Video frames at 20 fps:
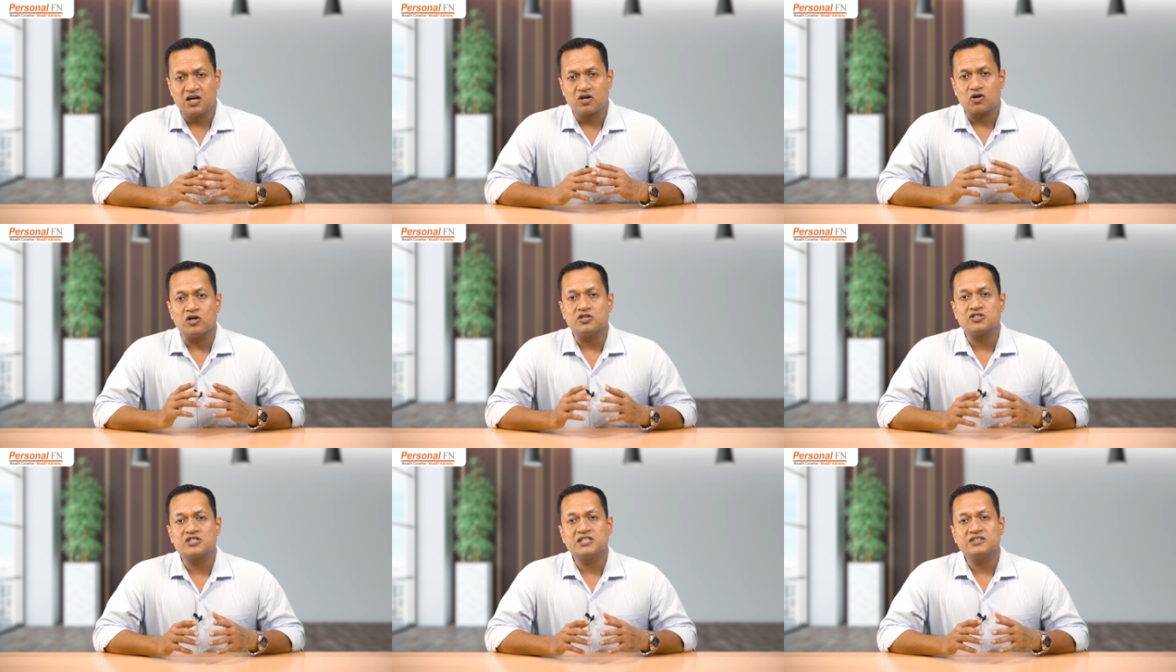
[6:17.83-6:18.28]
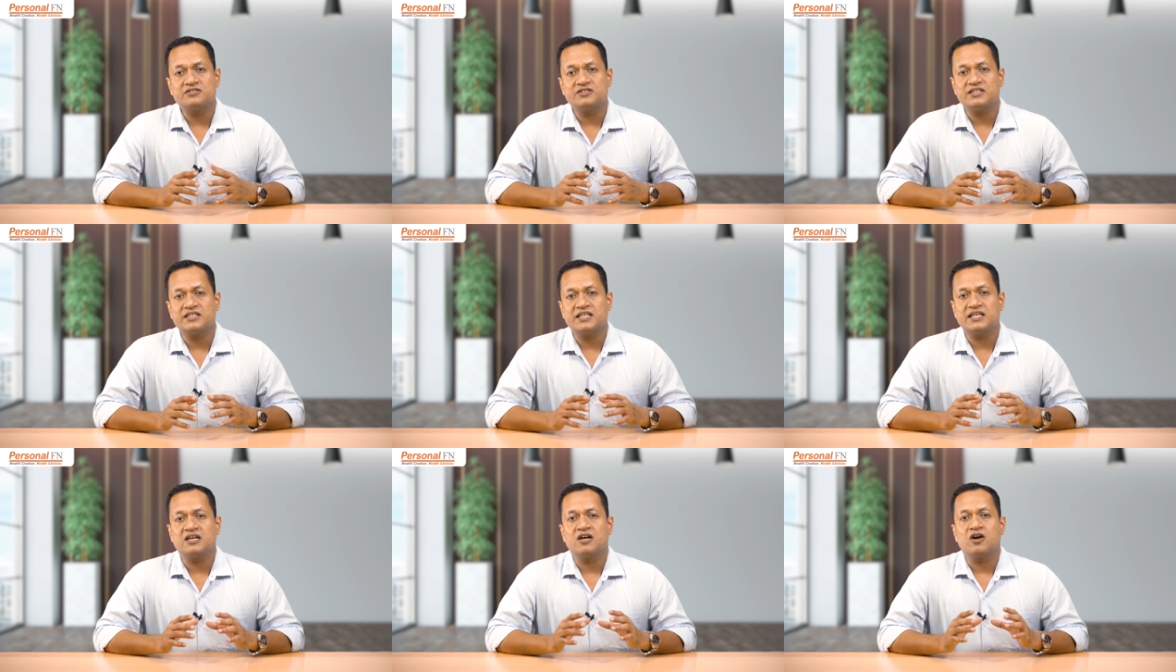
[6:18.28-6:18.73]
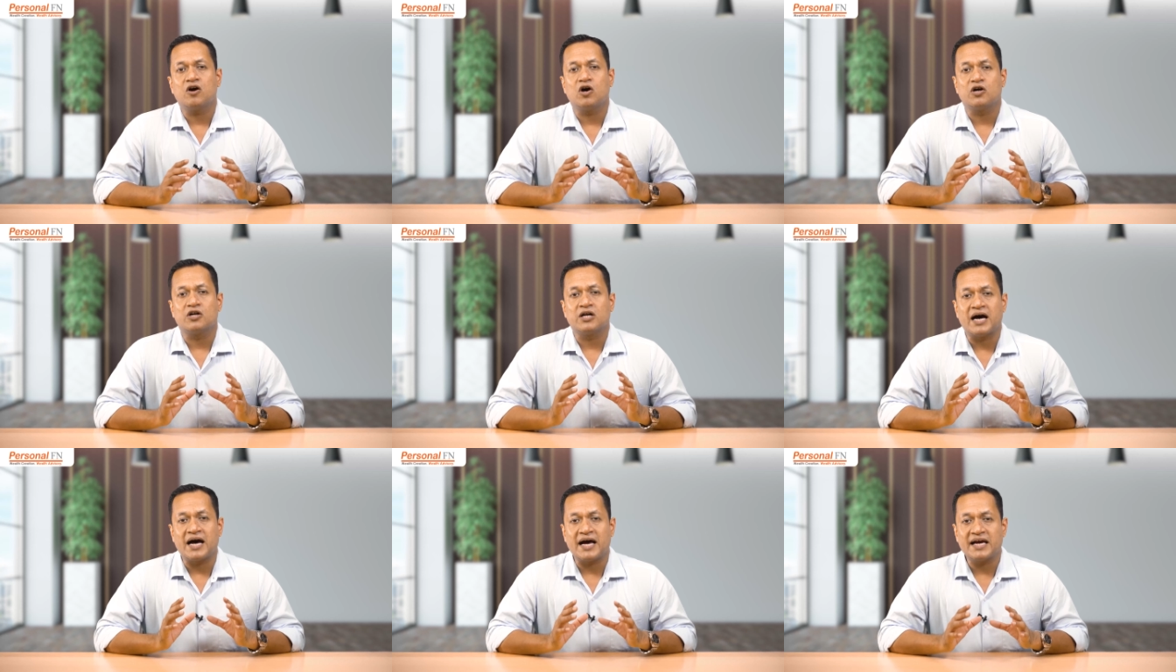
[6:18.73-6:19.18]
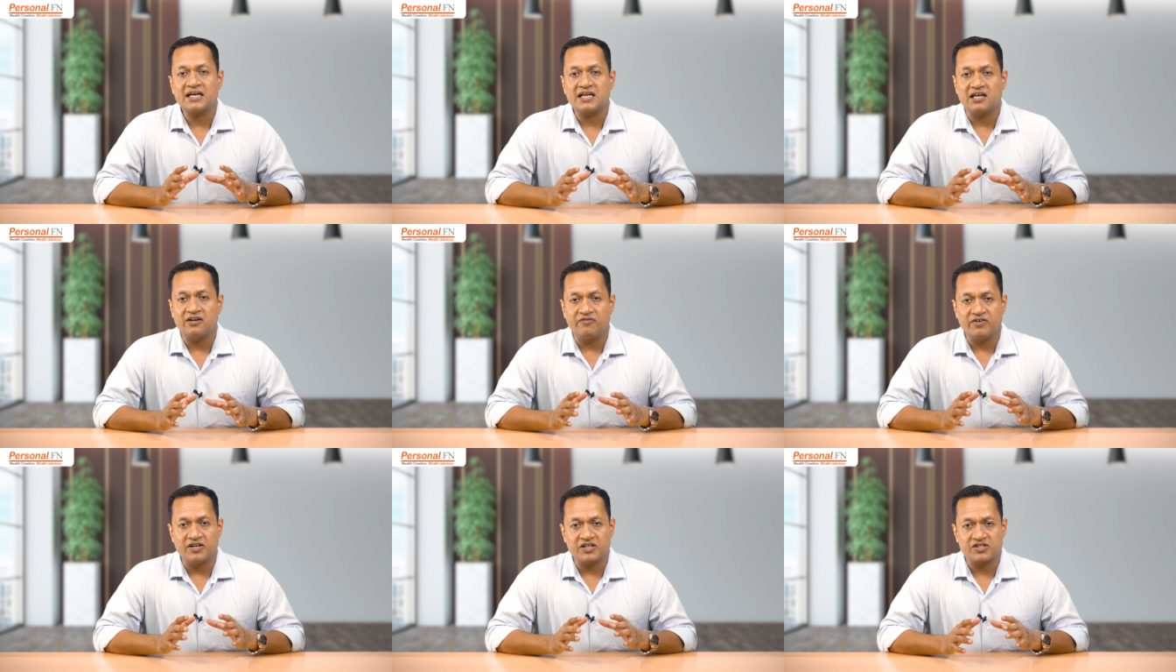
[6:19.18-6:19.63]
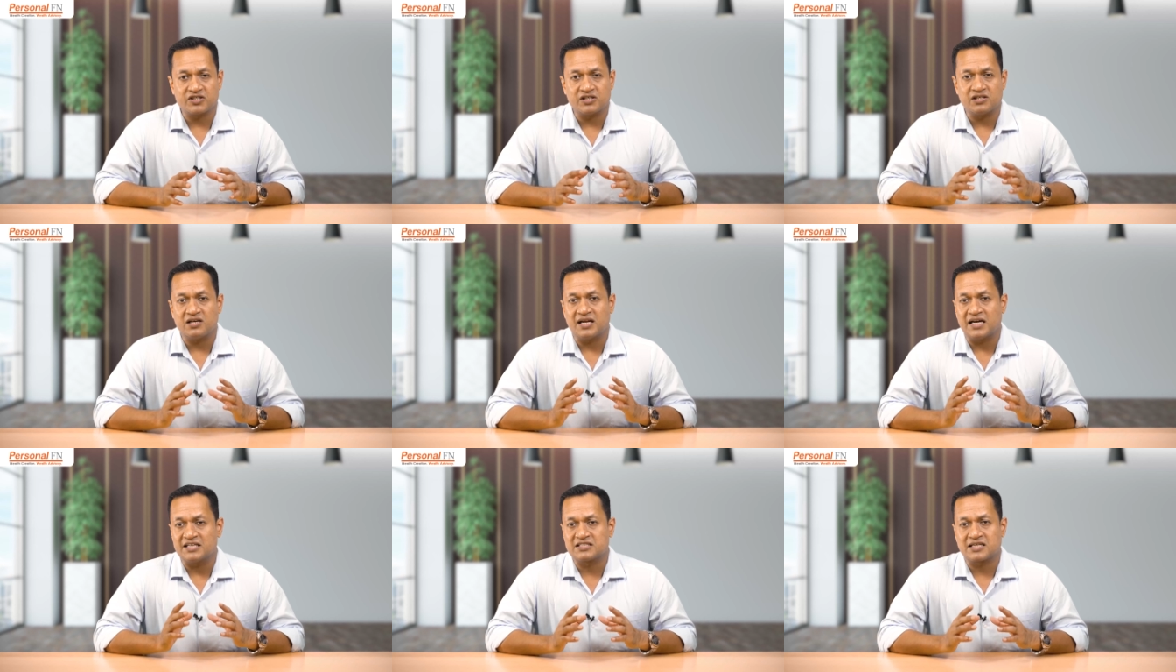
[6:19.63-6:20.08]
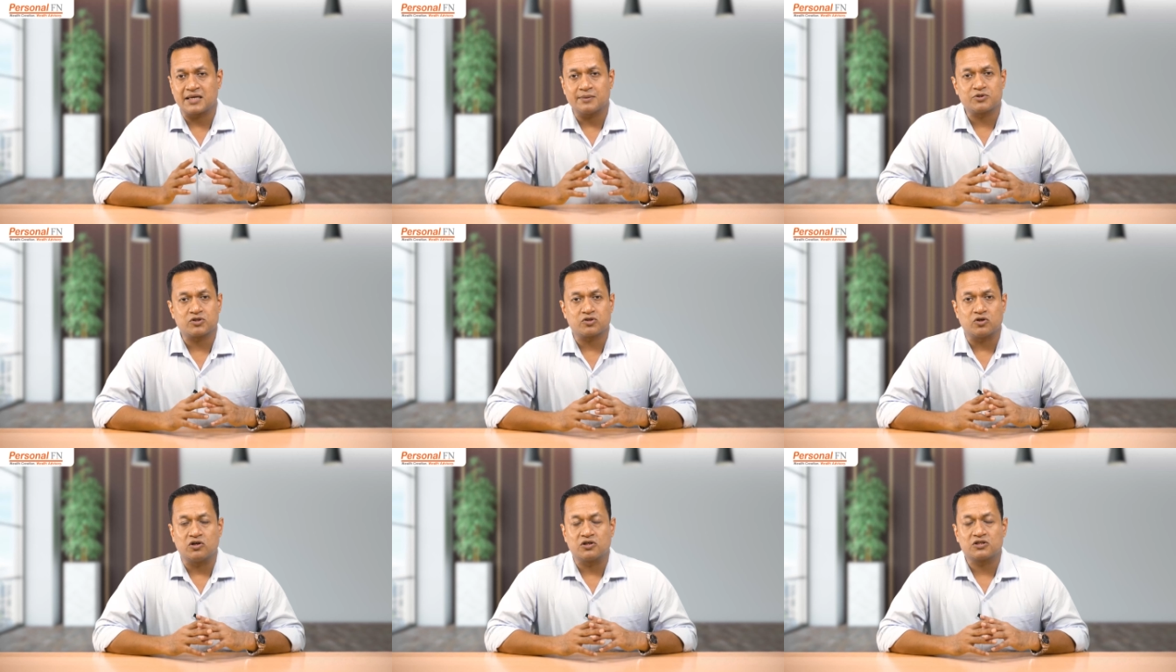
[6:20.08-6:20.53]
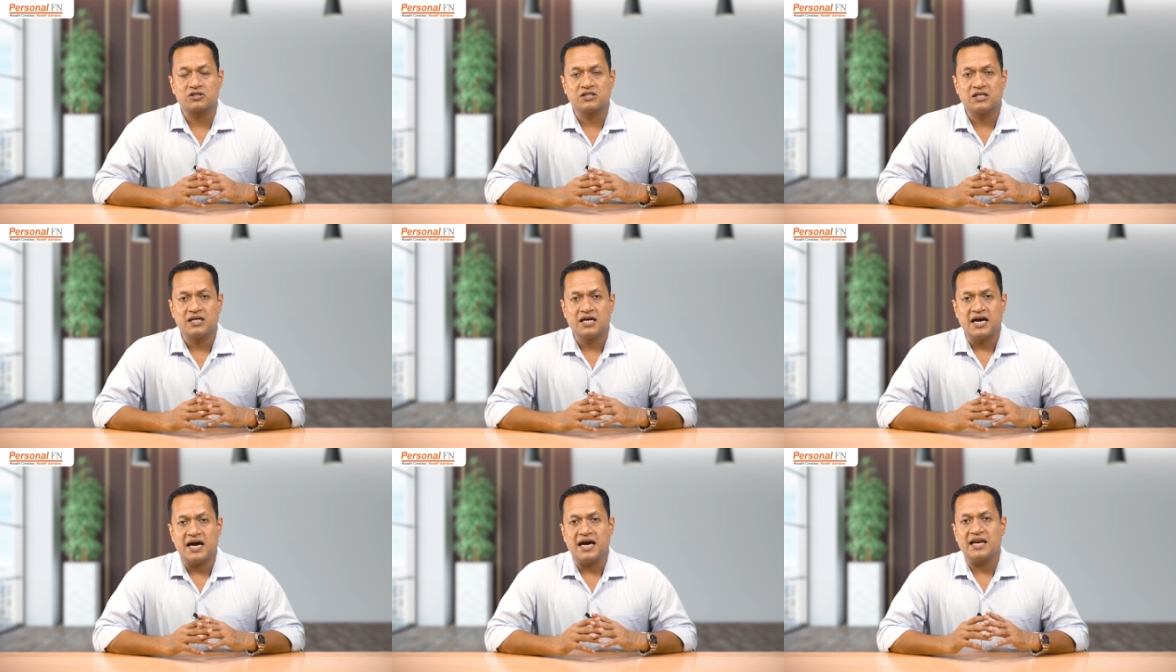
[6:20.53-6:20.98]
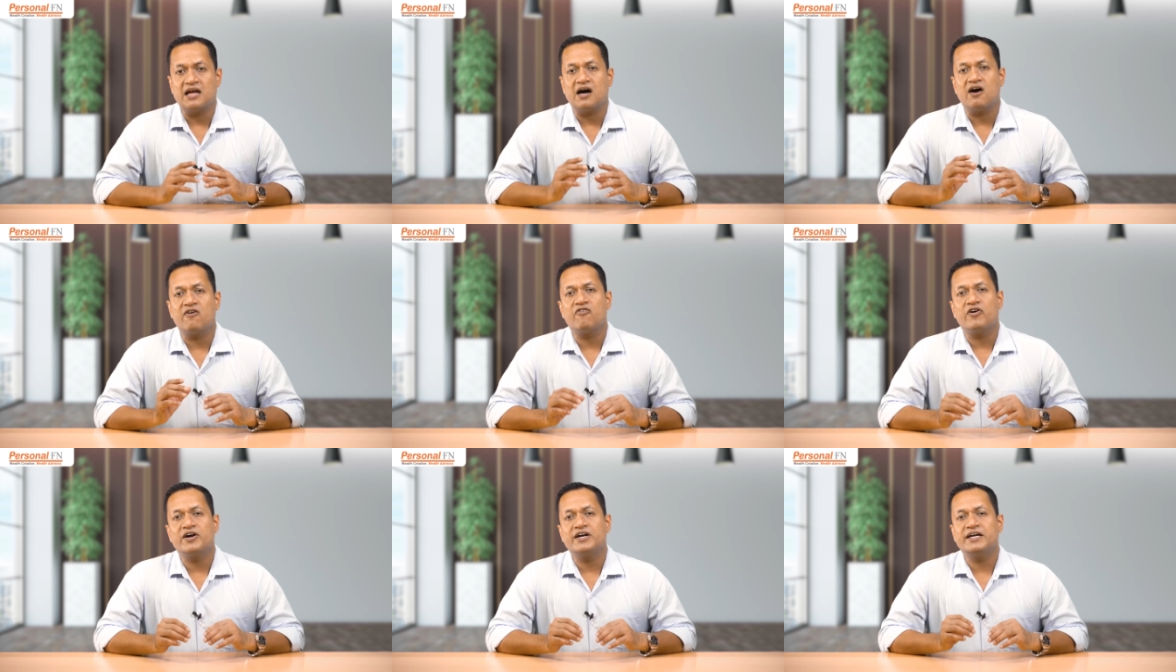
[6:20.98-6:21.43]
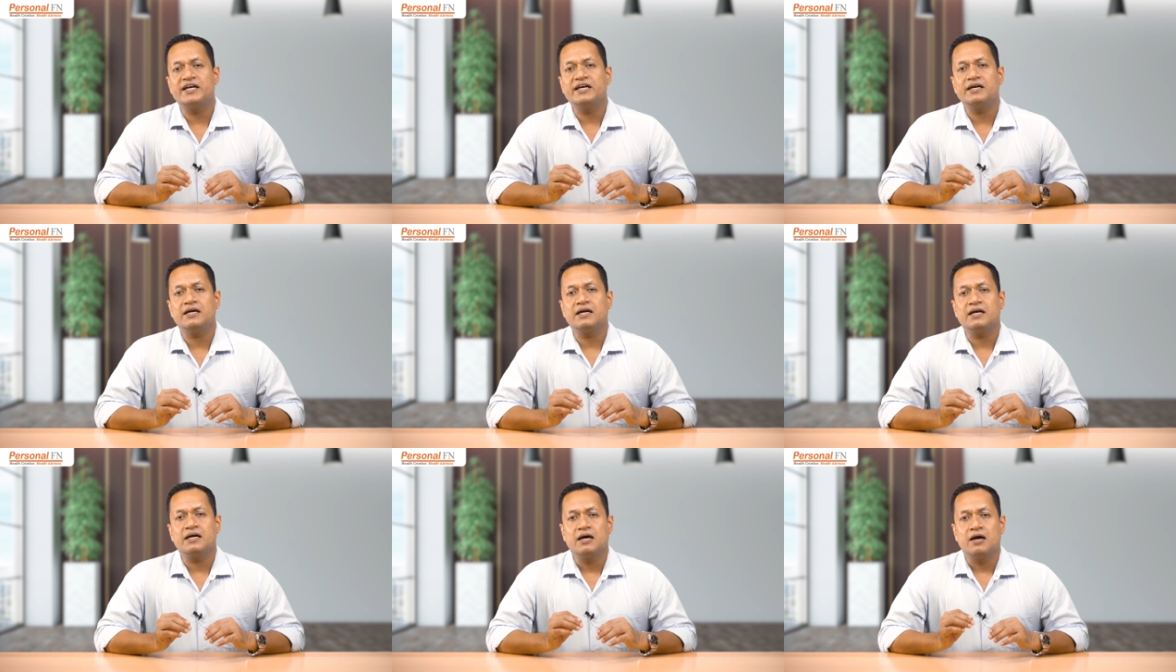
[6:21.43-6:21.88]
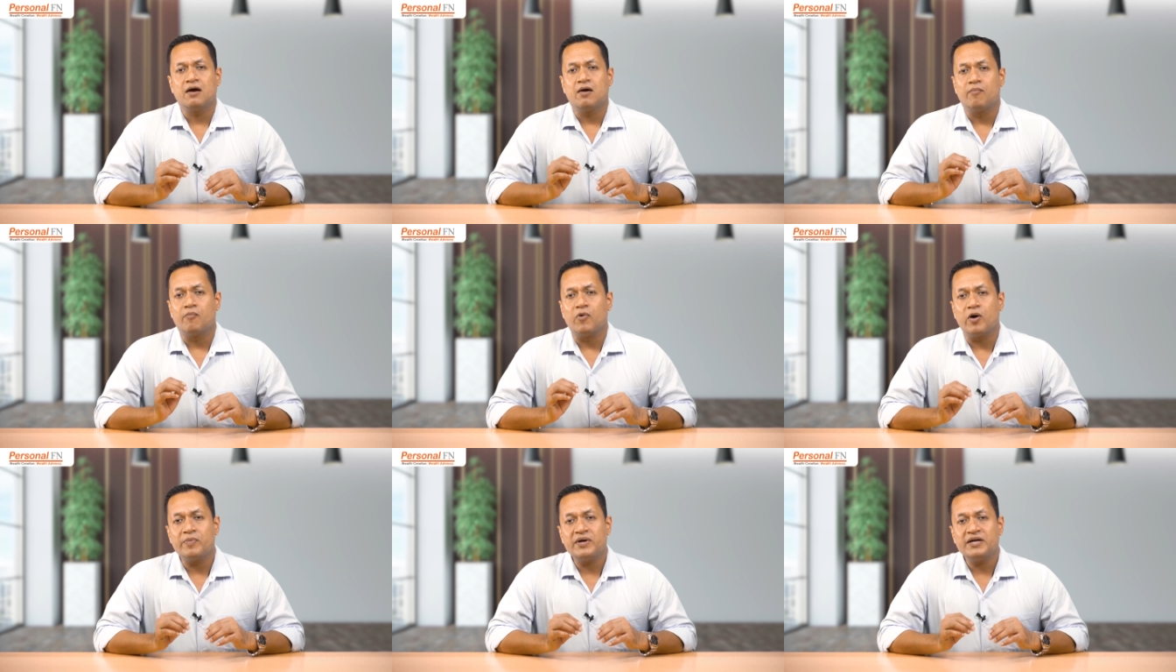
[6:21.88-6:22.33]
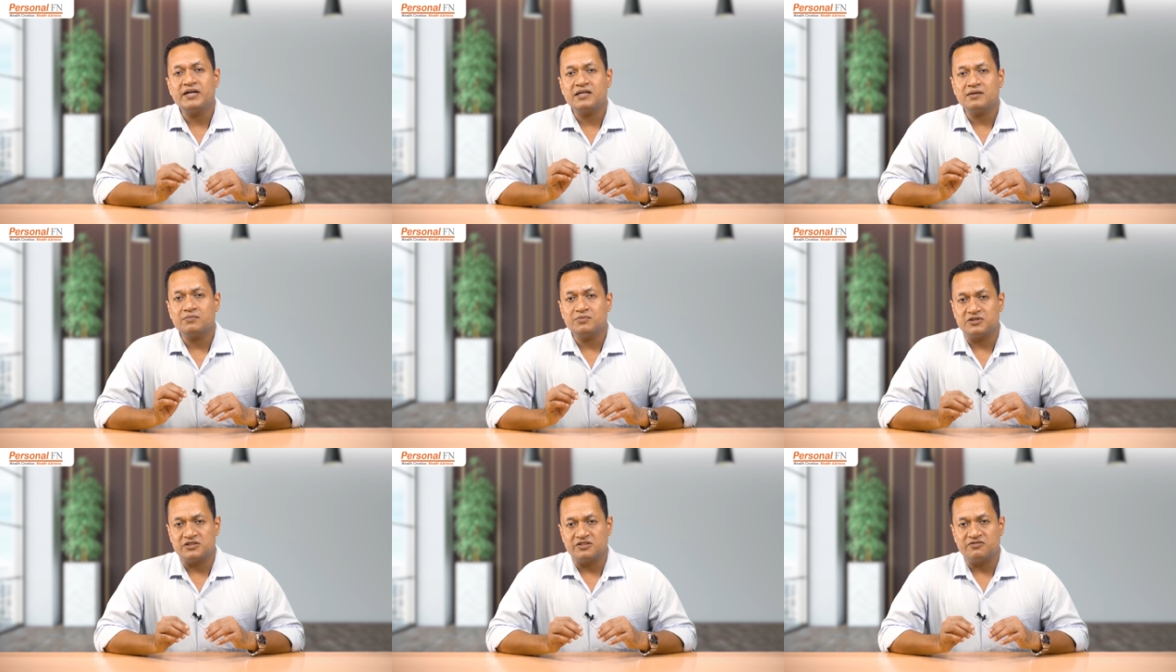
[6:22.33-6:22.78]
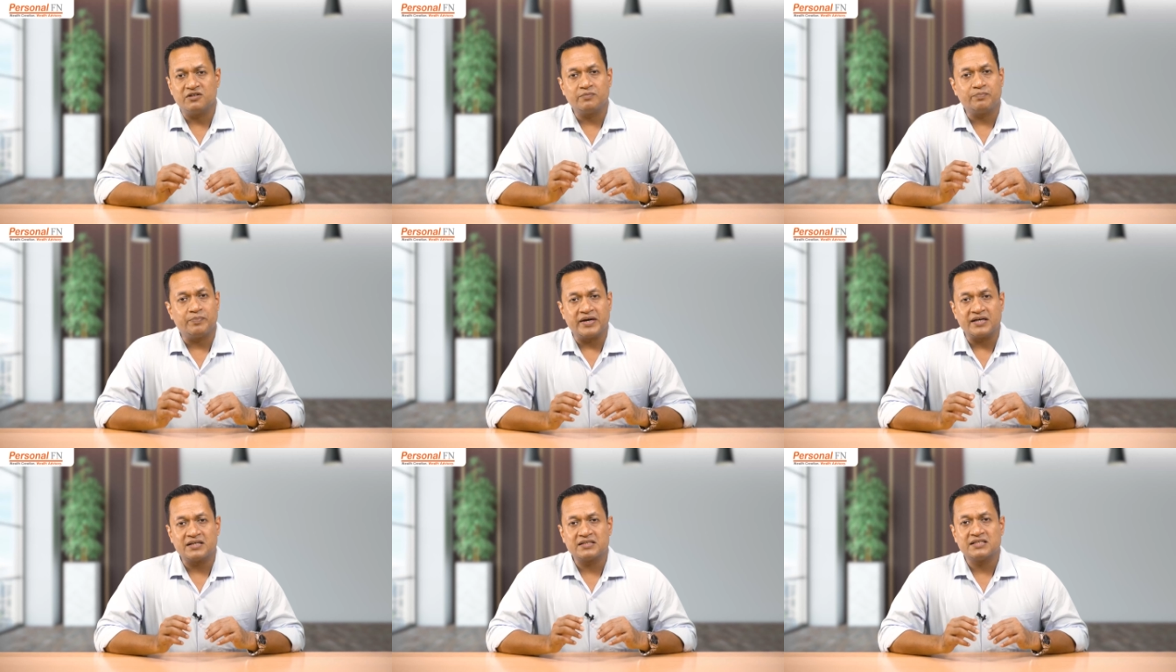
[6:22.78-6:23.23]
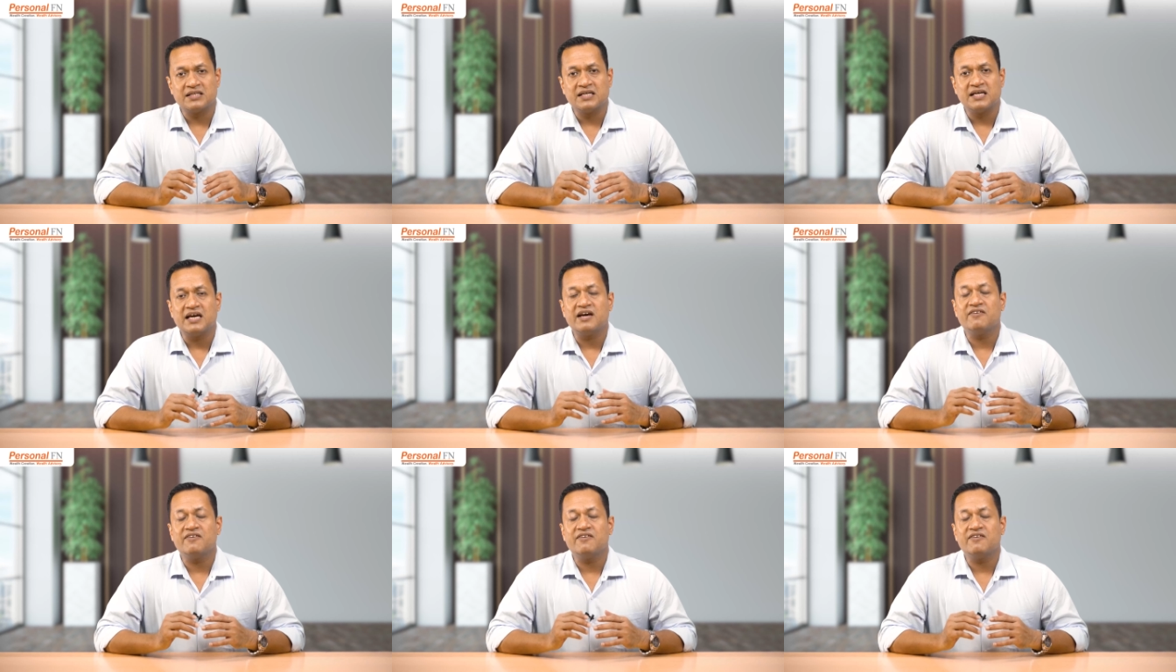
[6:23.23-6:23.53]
concentrating on high-conviction large-cap stocks and avoiding momentum-driven picks,